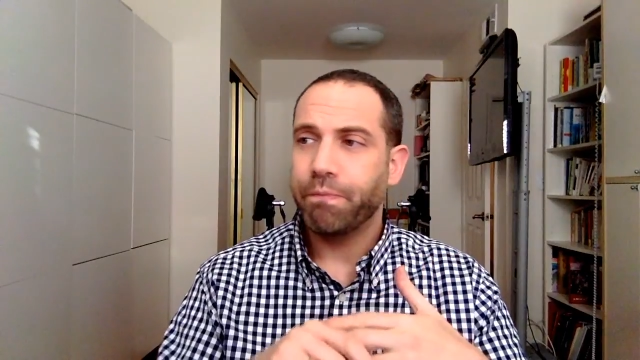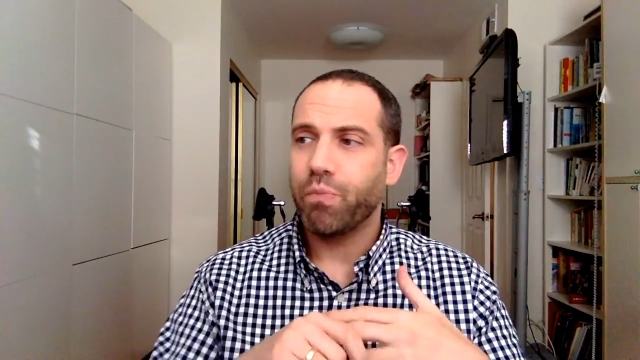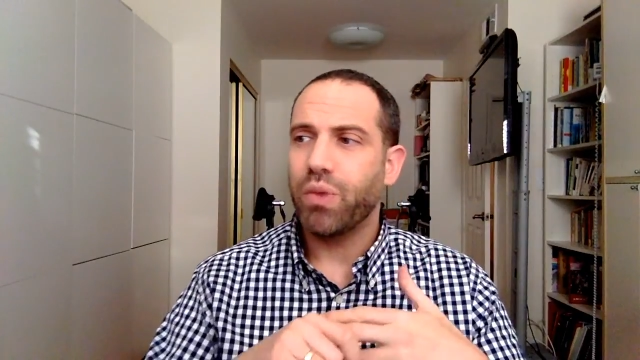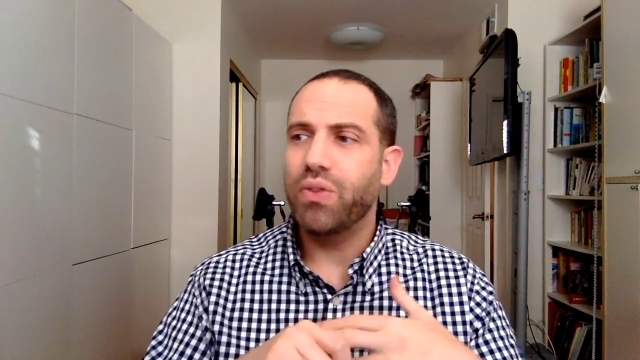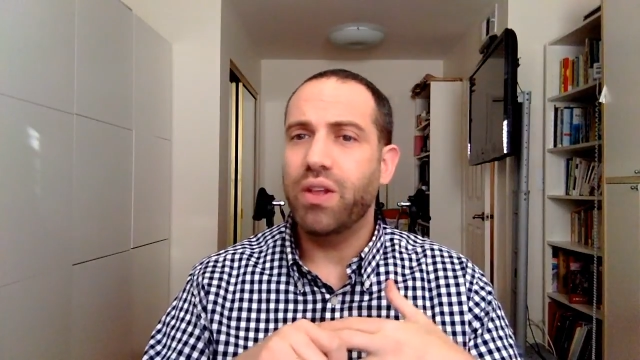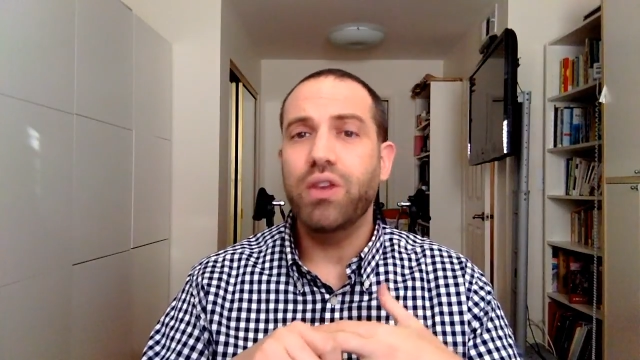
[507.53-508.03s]

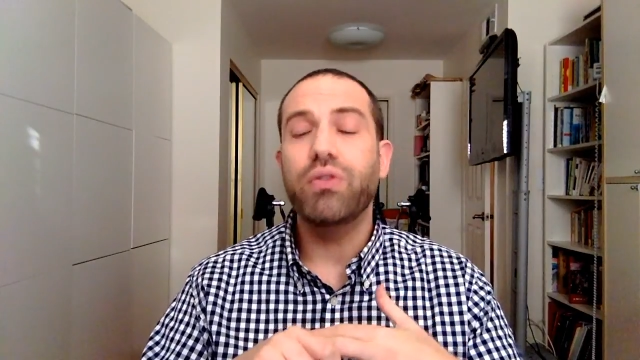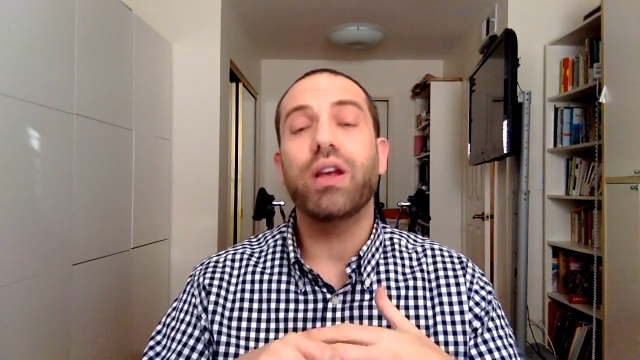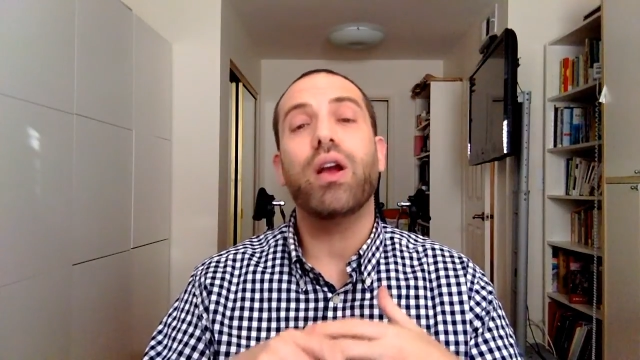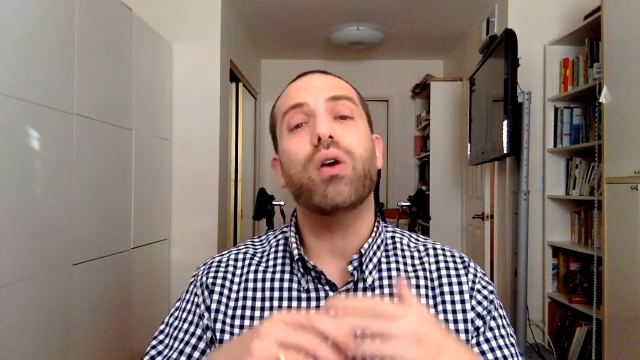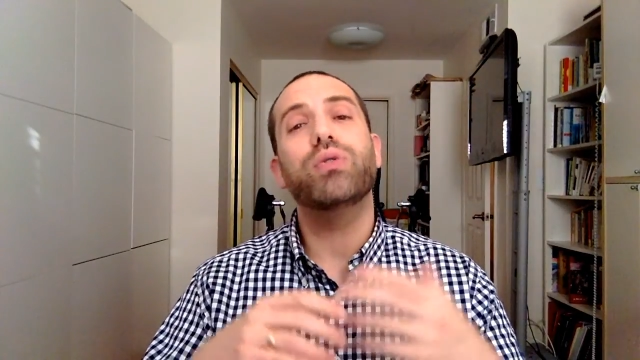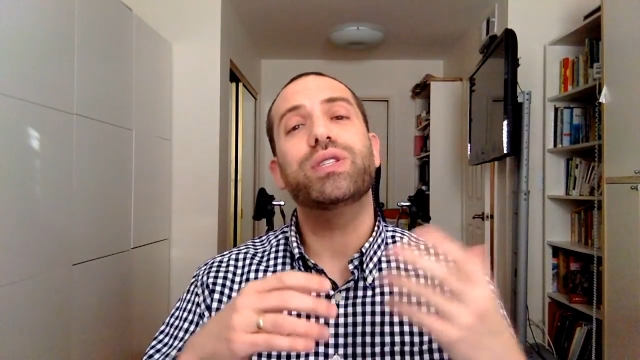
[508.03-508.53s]
And then you think,
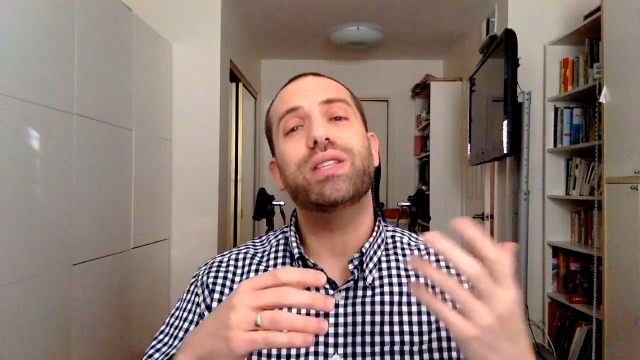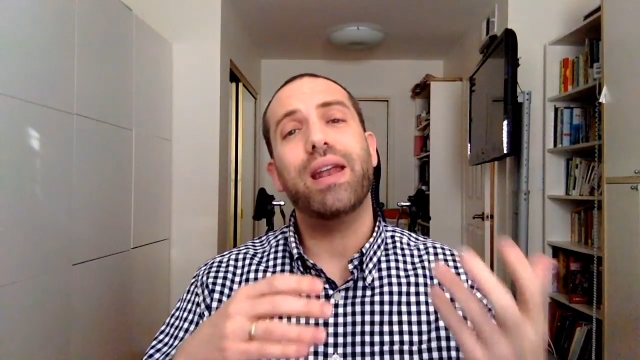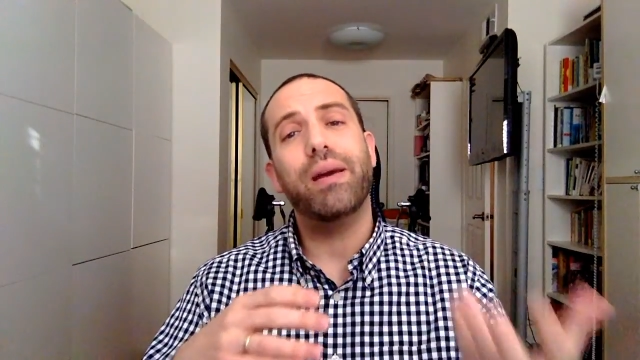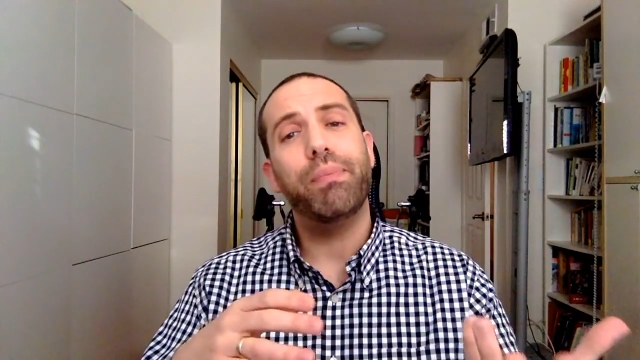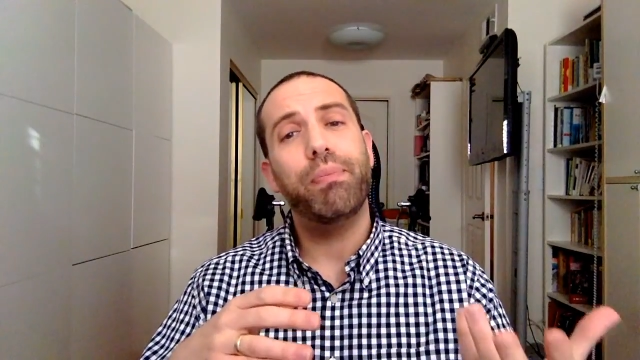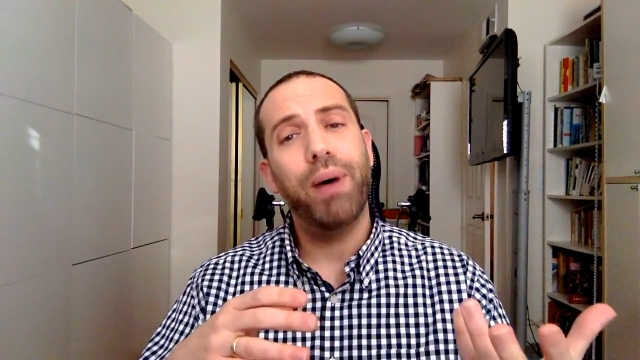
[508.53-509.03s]
oh, set
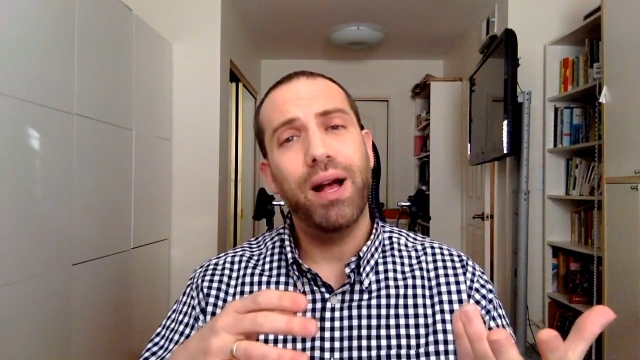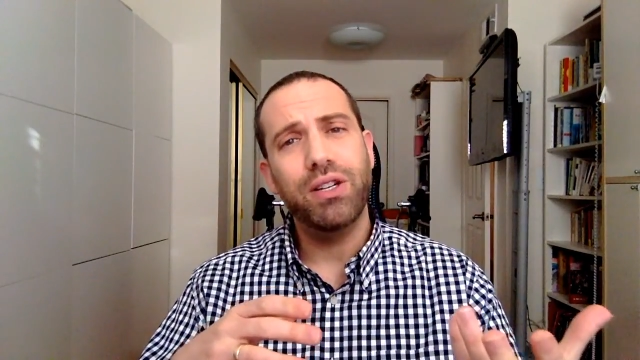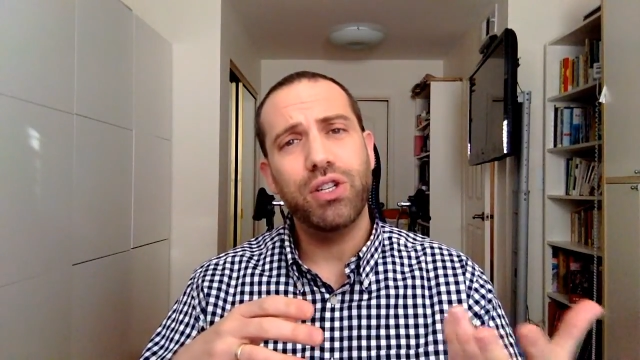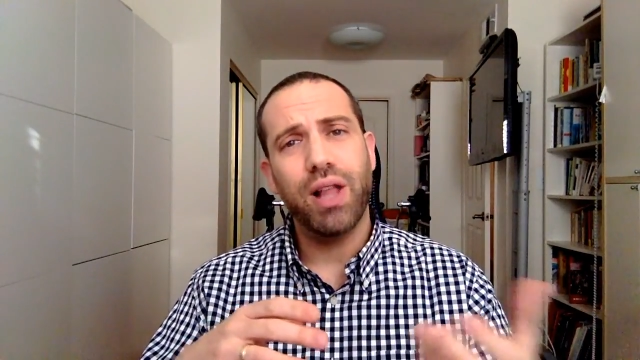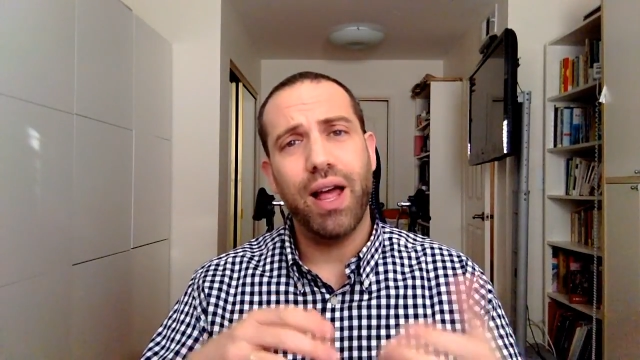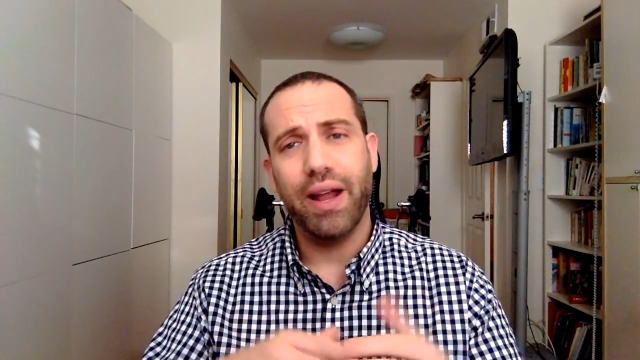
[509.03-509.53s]
up
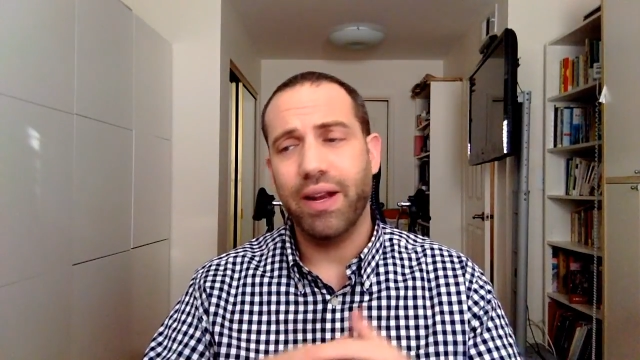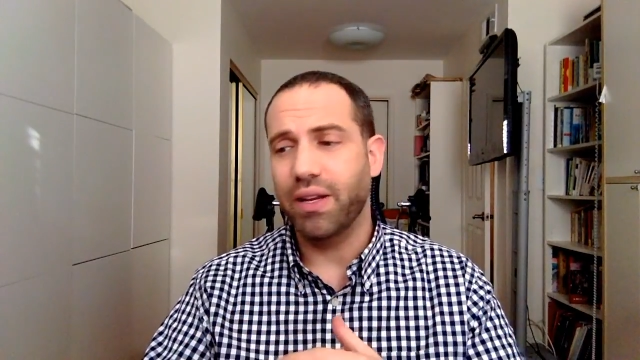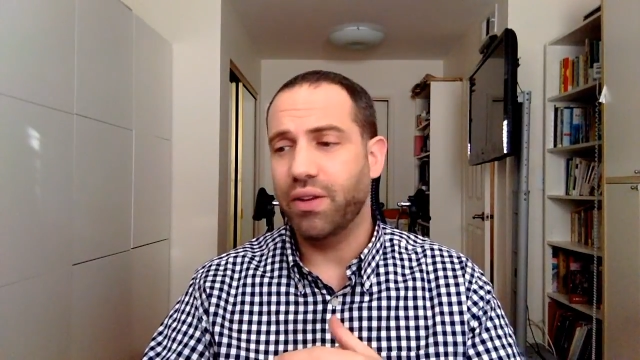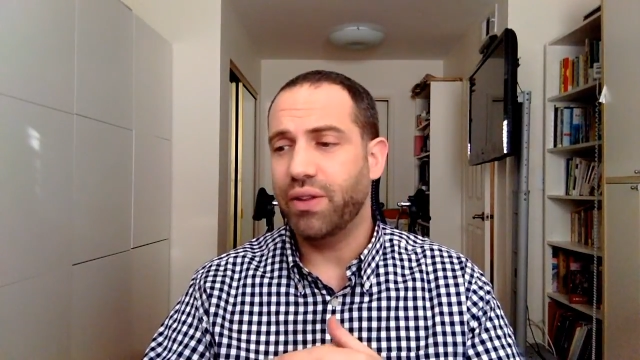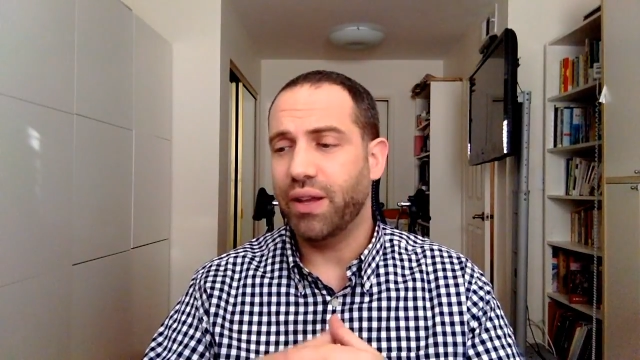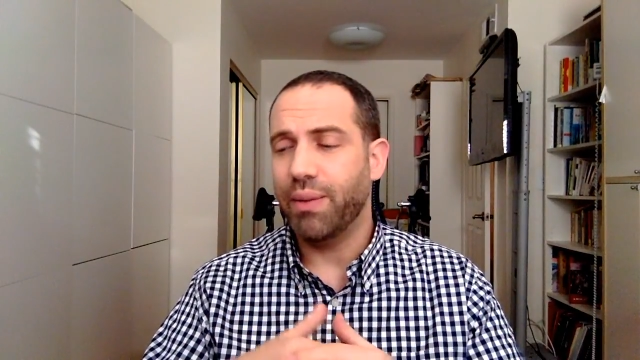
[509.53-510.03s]
punchline, and
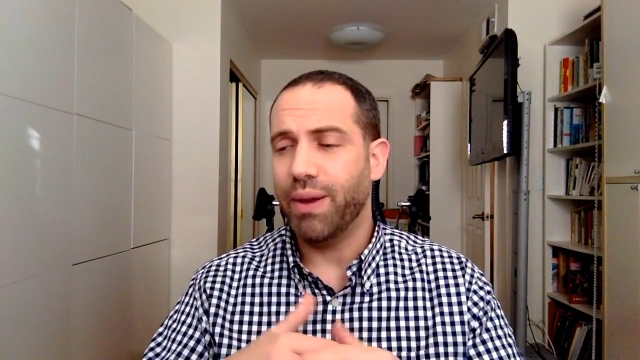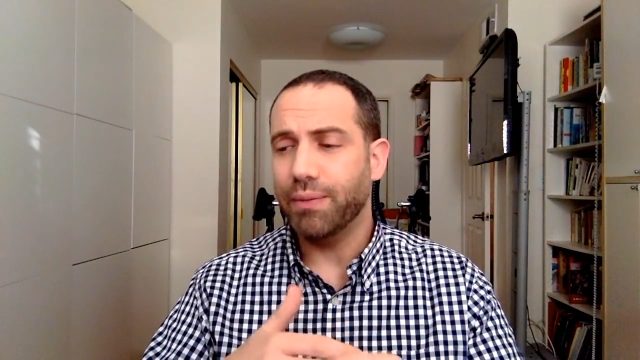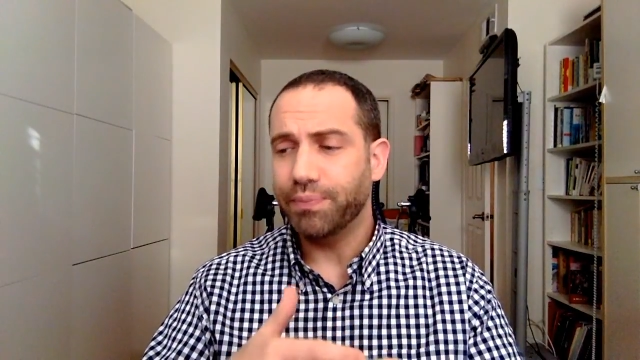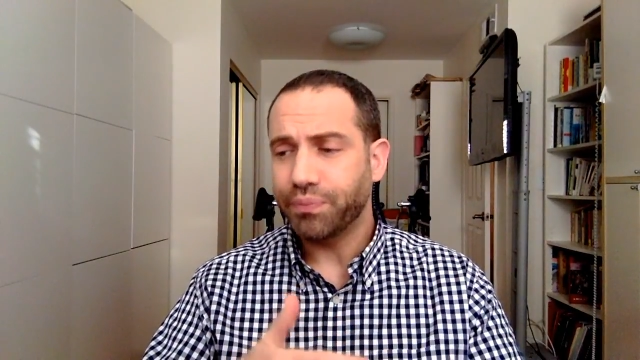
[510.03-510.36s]
you think about